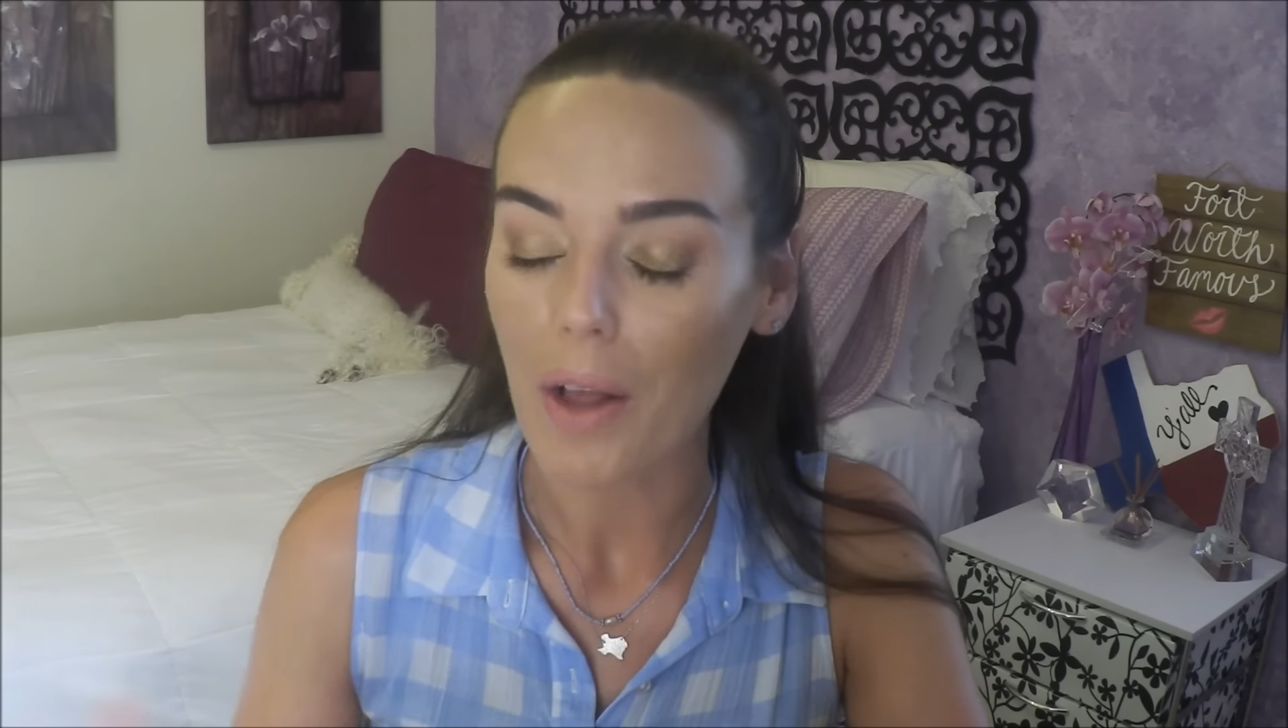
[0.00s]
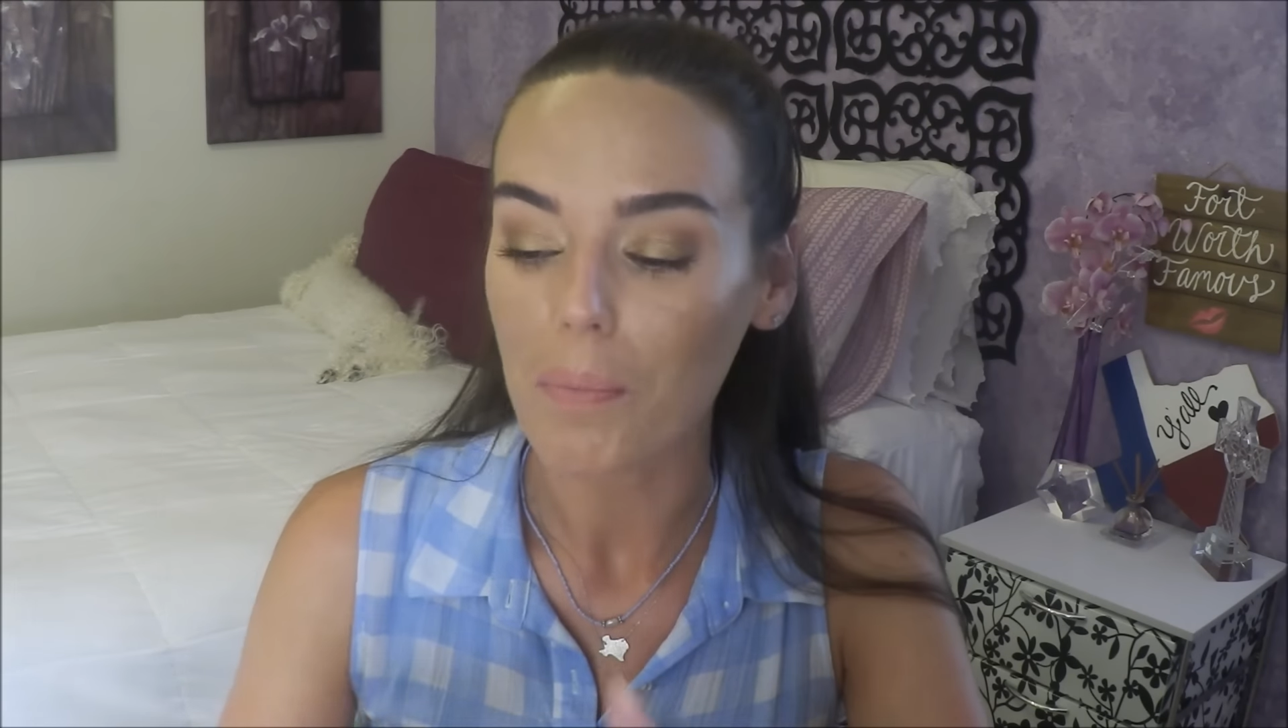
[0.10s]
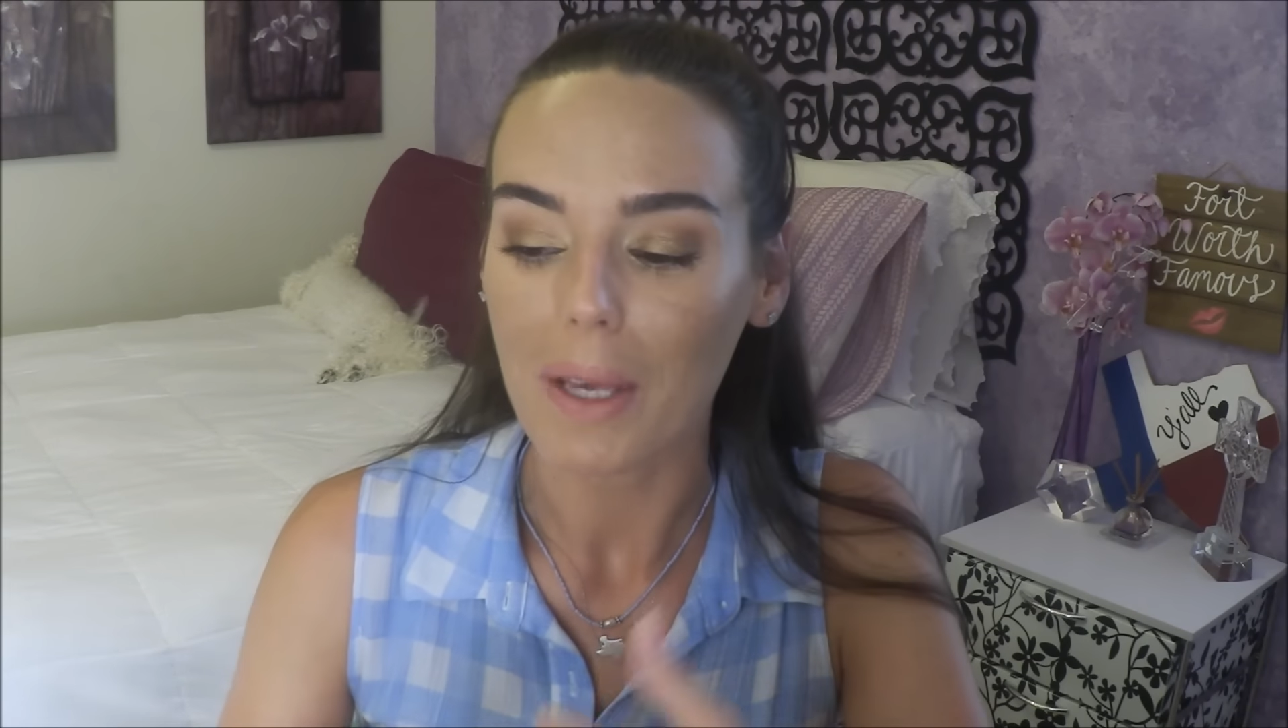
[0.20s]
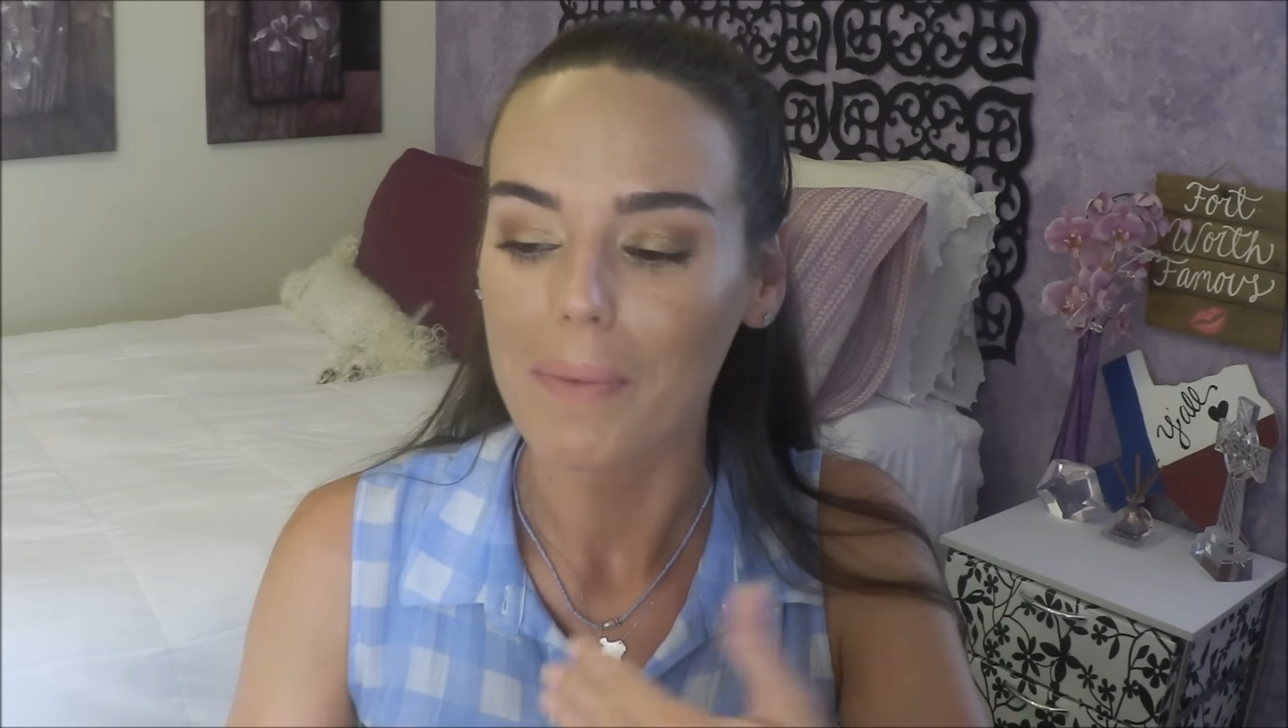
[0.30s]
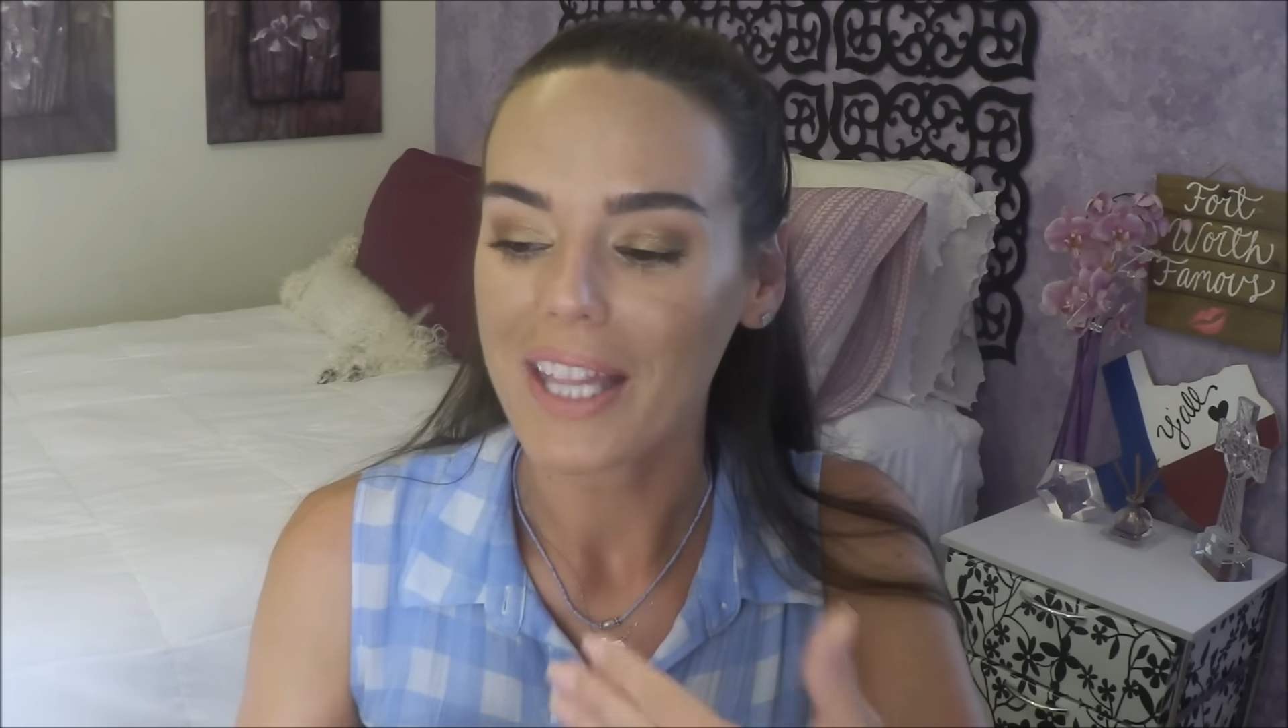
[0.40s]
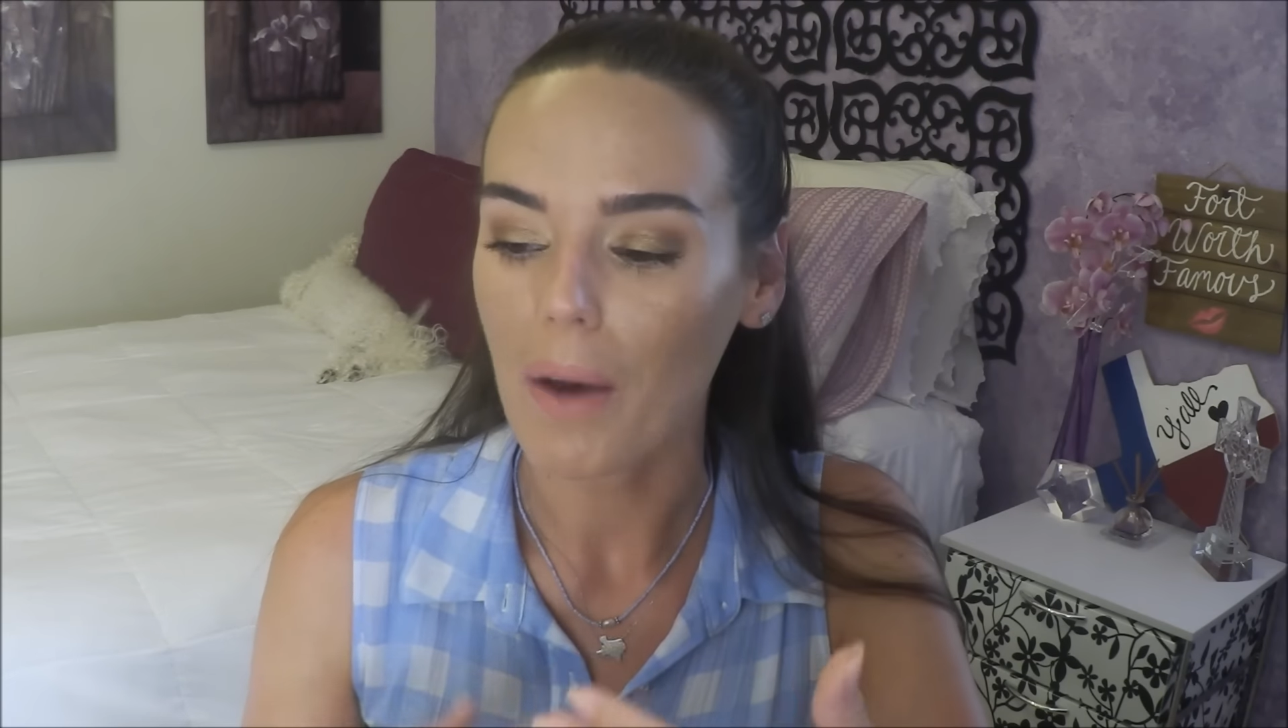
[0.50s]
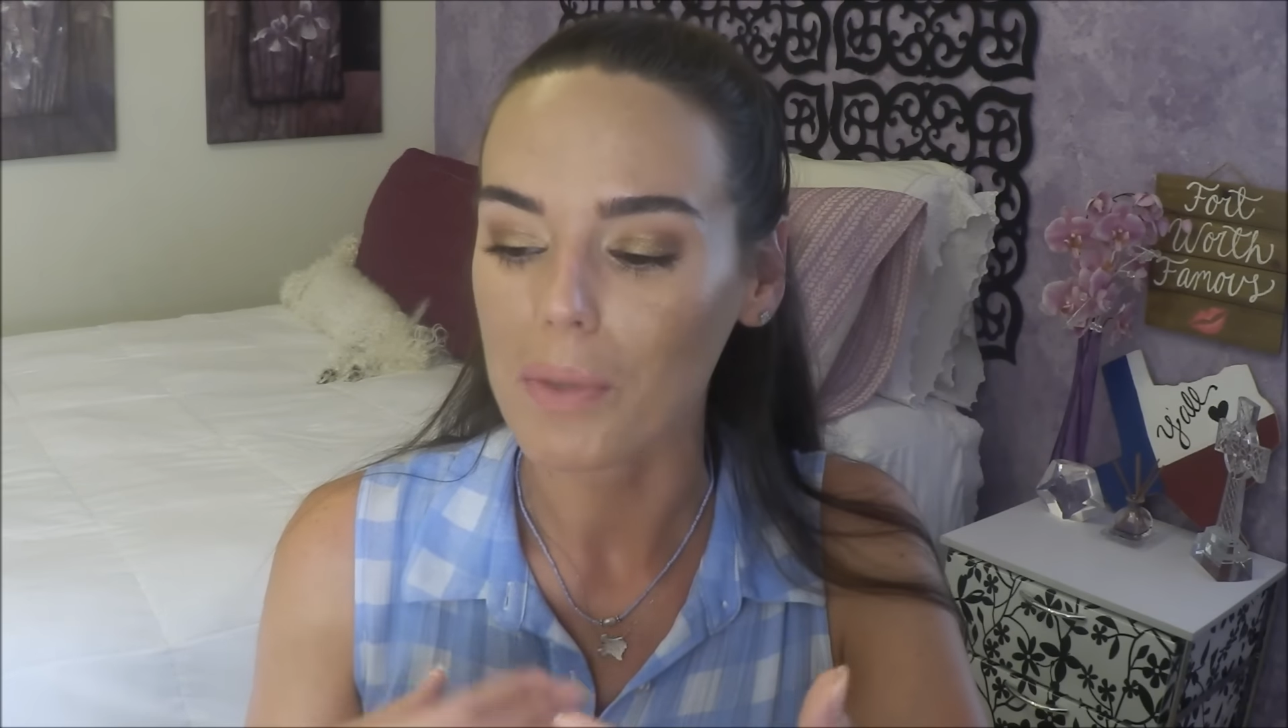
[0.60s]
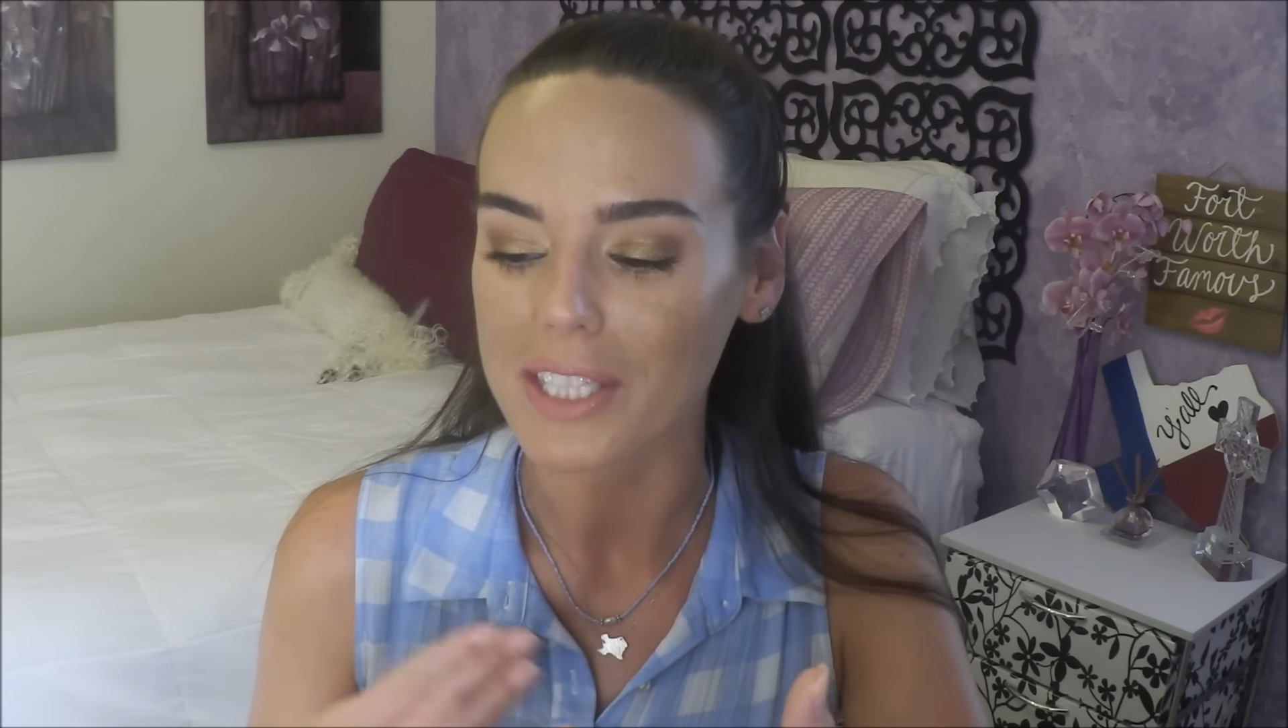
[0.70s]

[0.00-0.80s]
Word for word: Maybe that was